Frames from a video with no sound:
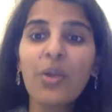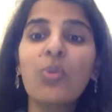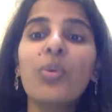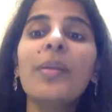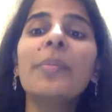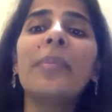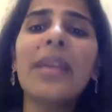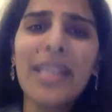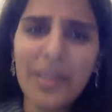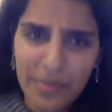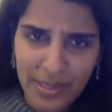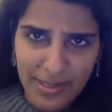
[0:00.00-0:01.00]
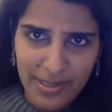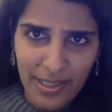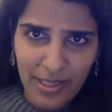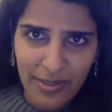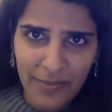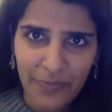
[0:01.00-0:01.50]
we made a
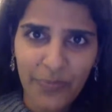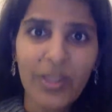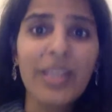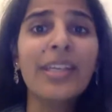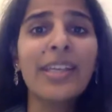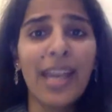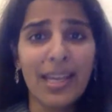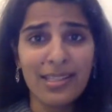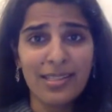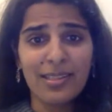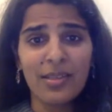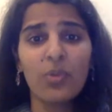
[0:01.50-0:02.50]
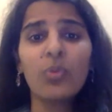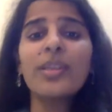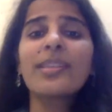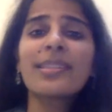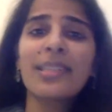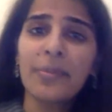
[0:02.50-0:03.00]
mistake, yes, we
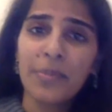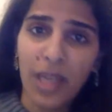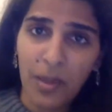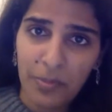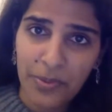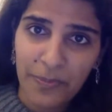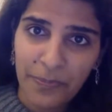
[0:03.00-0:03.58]
slipped up,